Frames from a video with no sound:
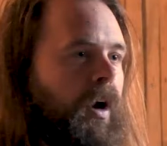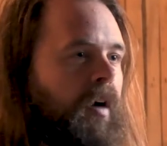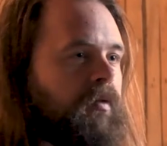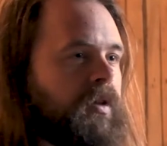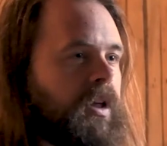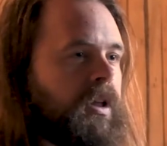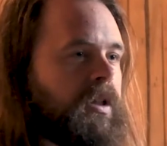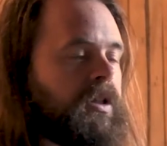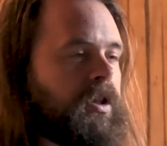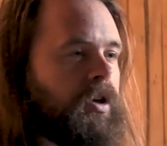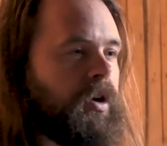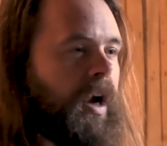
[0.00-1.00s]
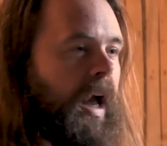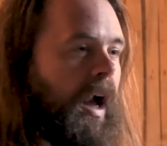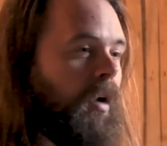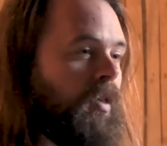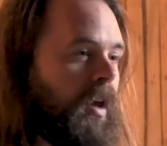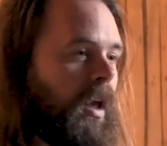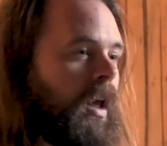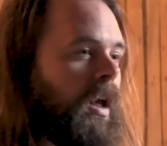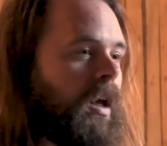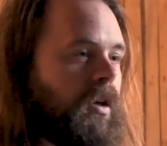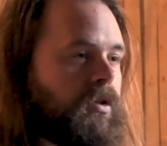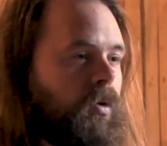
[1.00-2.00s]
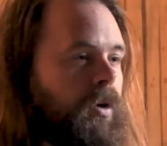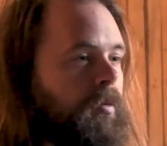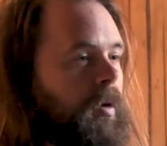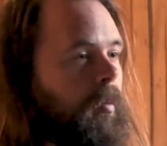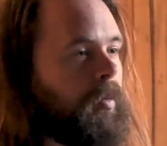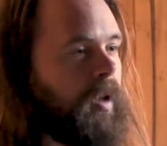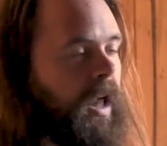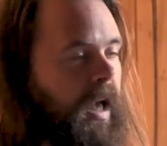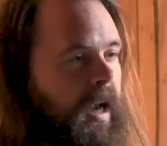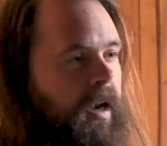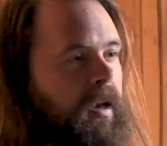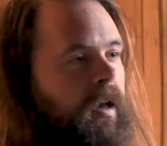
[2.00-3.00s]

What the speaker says: have to consider how the ink is going to be applied.